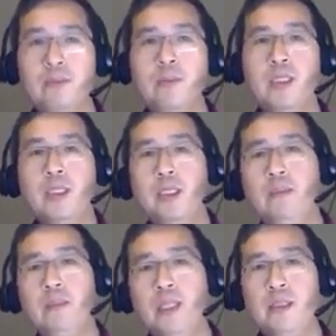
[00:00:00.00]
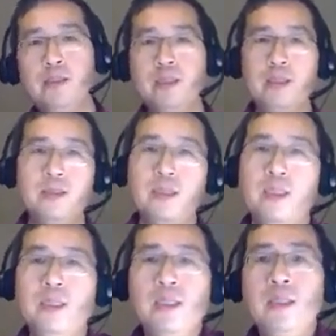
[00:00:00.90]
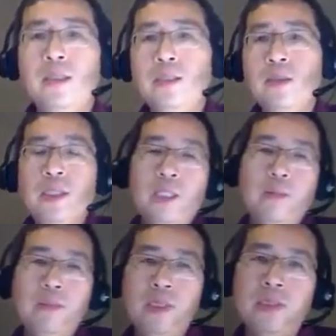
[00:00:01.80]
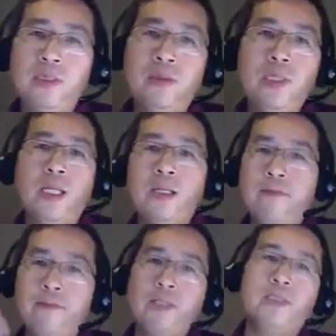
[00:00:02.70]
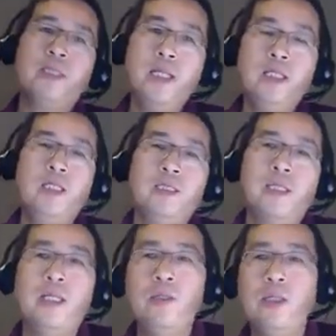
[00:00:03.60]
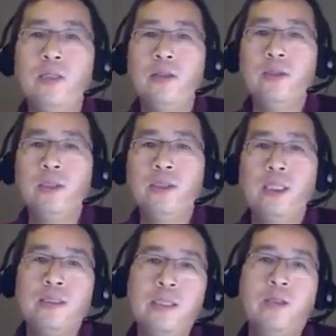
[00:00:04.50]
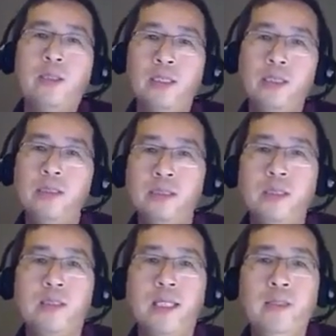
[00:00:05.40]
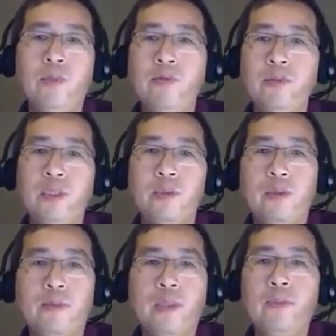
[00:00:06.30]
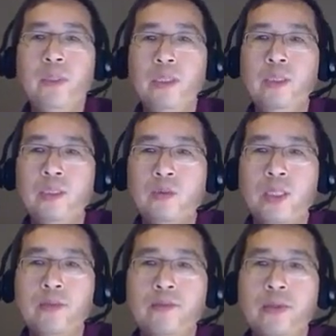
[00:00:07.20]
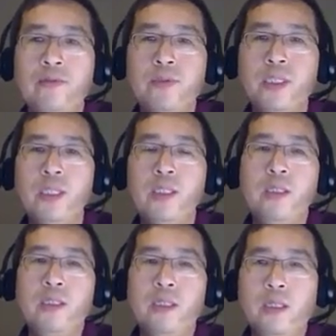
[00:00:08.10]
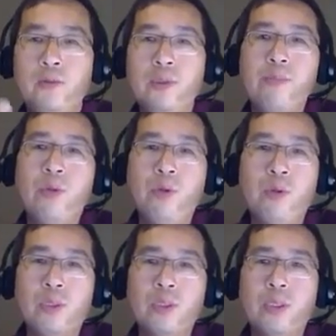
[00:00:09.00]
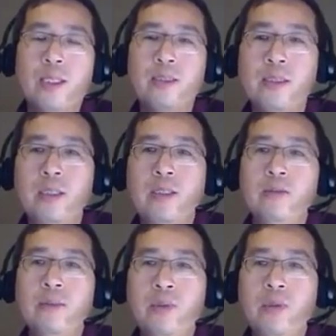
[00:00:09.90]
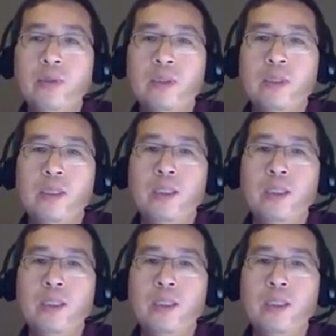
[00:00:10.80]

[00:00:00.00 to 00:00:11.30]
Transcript: So here maybe it's only like a functionality. Okay, not only just say, okay, this is a table for this one. Maybe this one involves a report. Okay, report is like a send a query.